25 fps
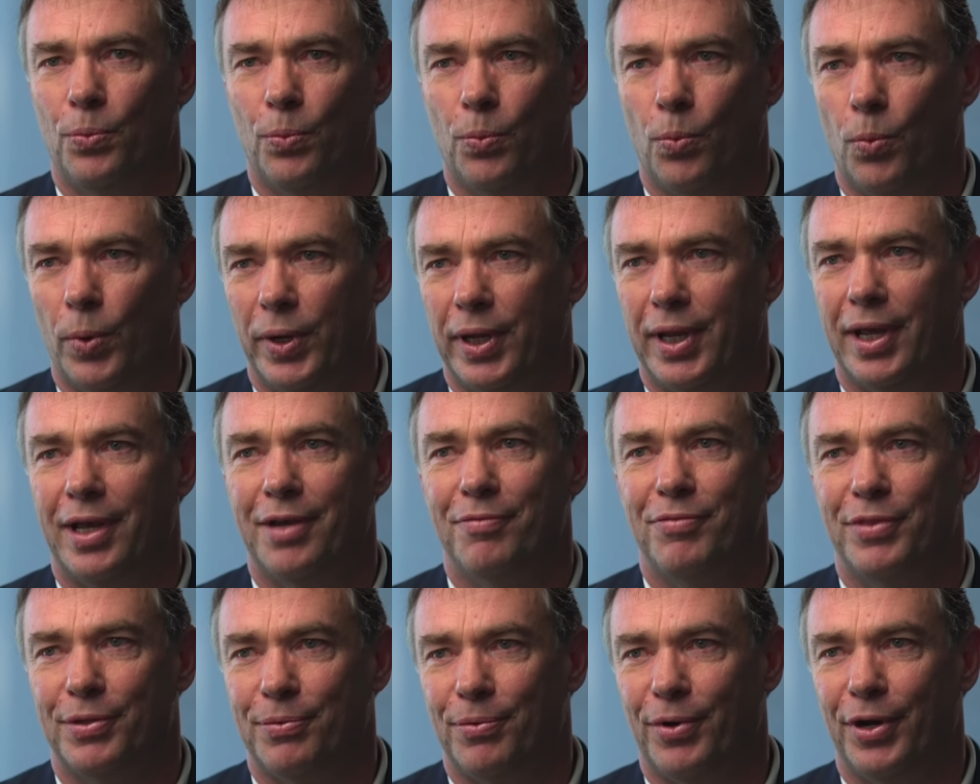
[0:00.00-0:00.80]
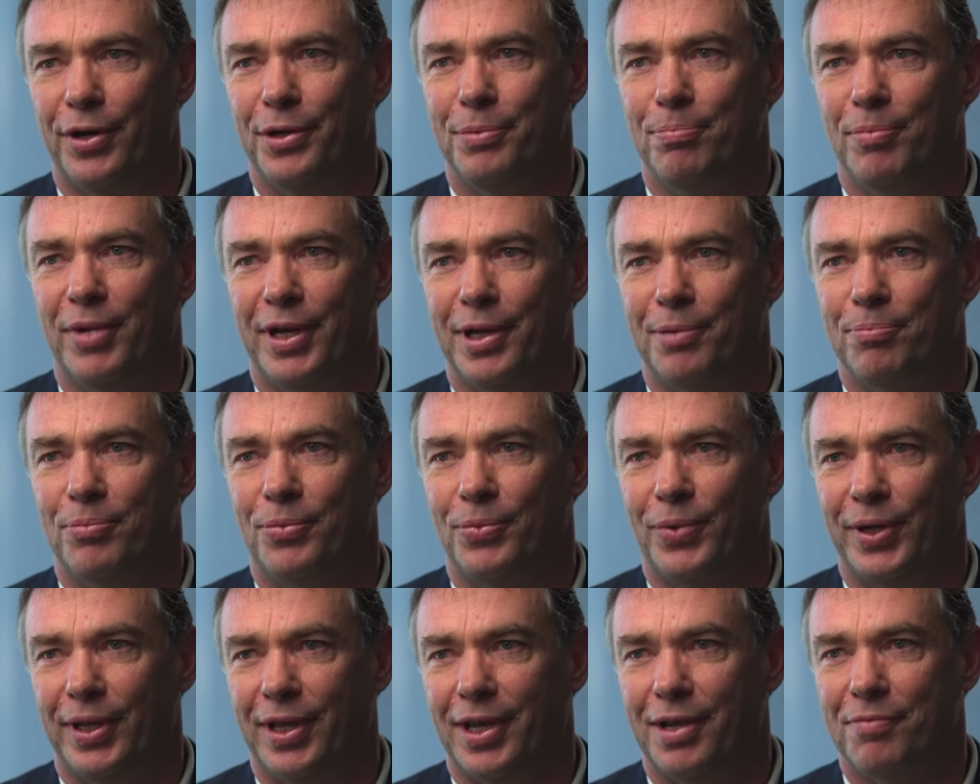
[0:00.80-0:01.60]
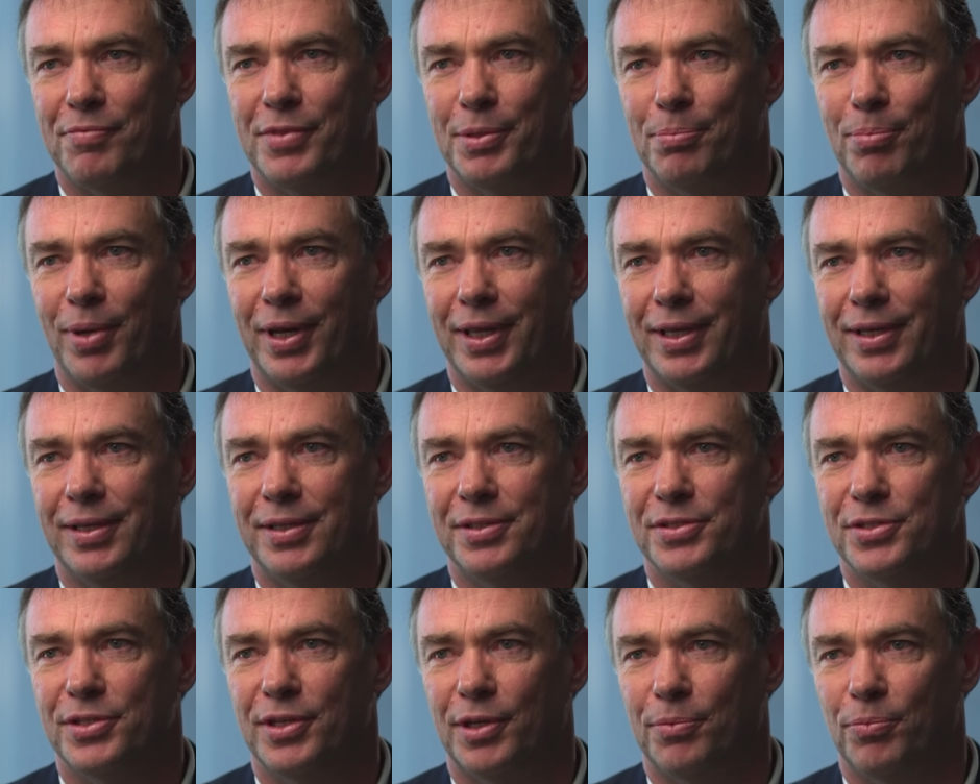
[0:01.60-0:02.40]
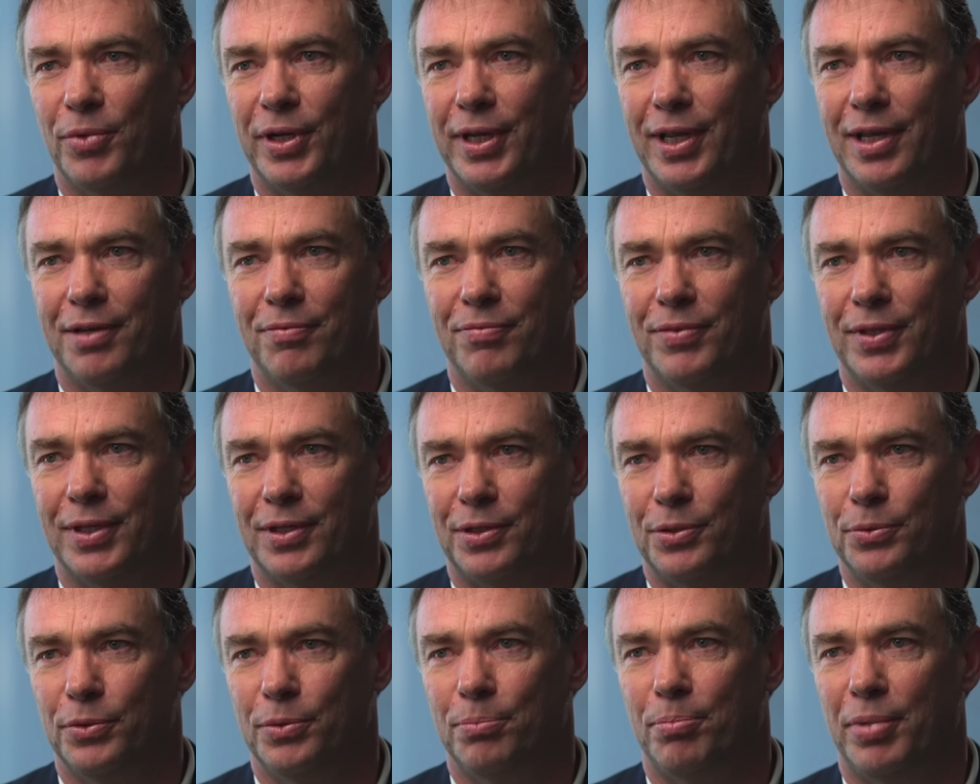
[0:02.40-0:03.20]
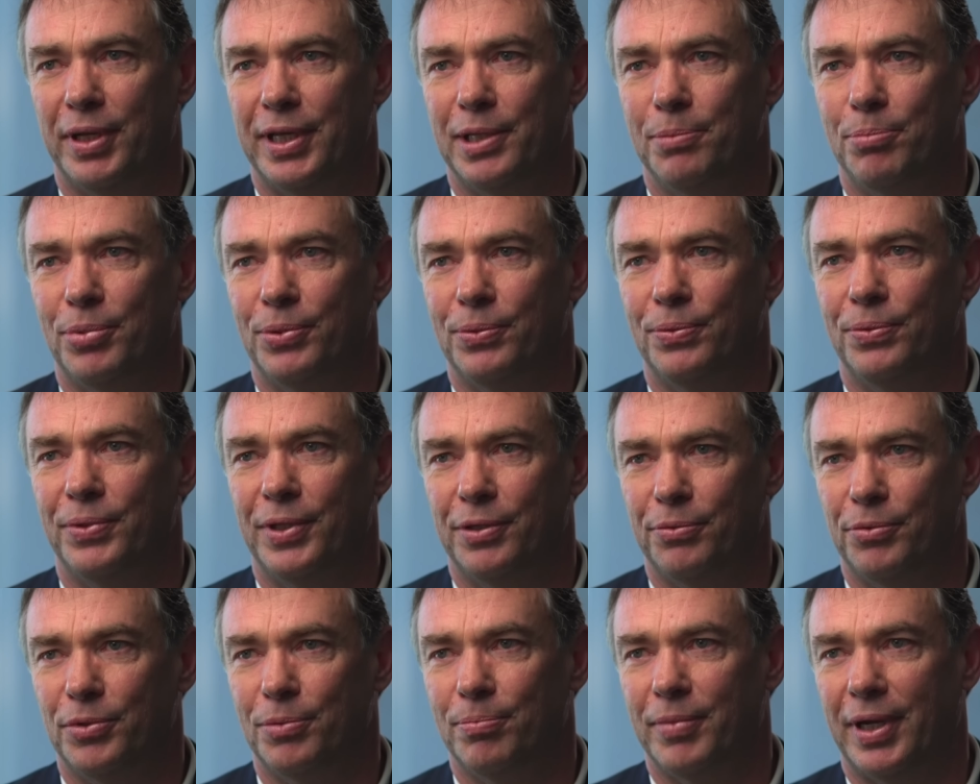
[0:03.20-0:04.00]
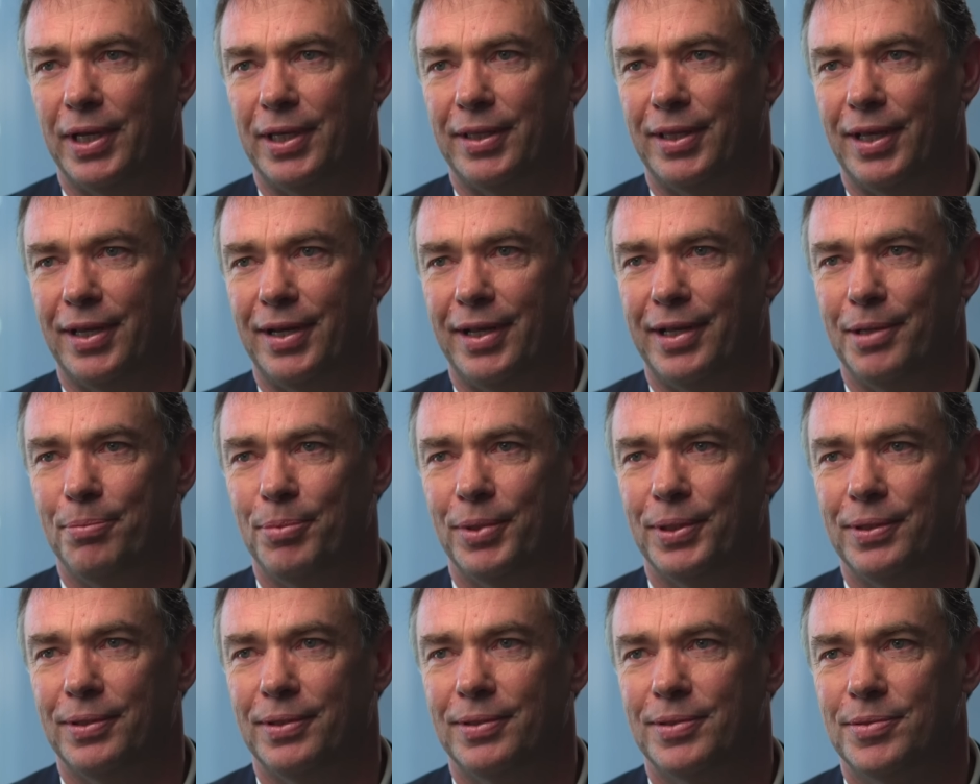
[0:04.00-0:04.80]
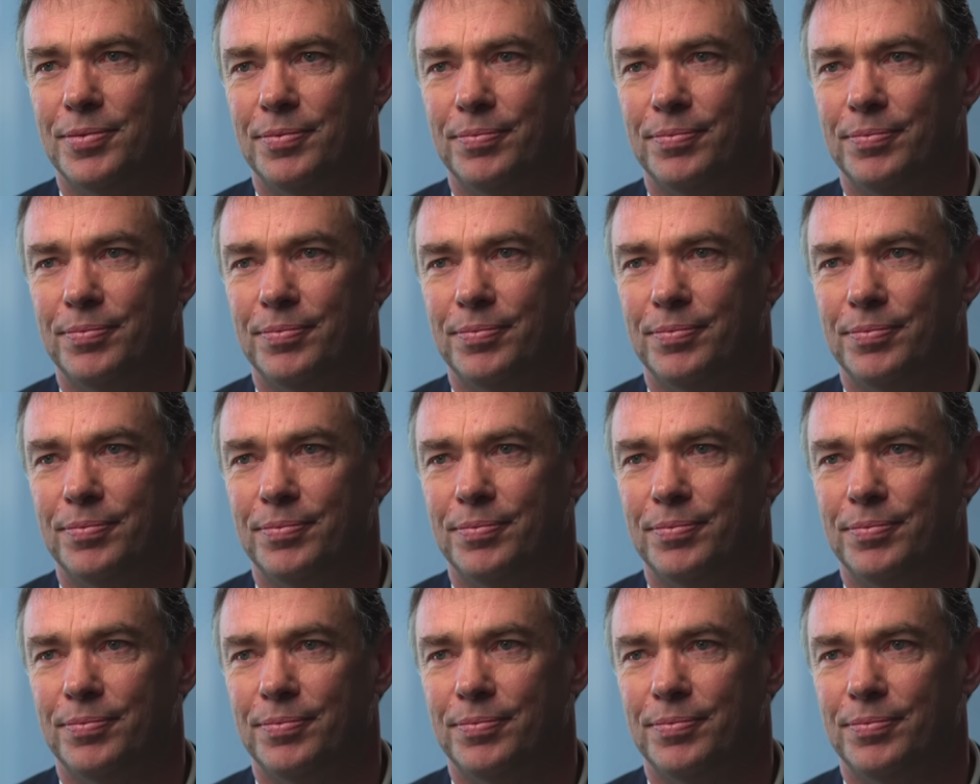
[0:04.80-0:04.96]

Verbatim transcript: we have the roadmap, we have the plans, and we have the good people that will make that happen.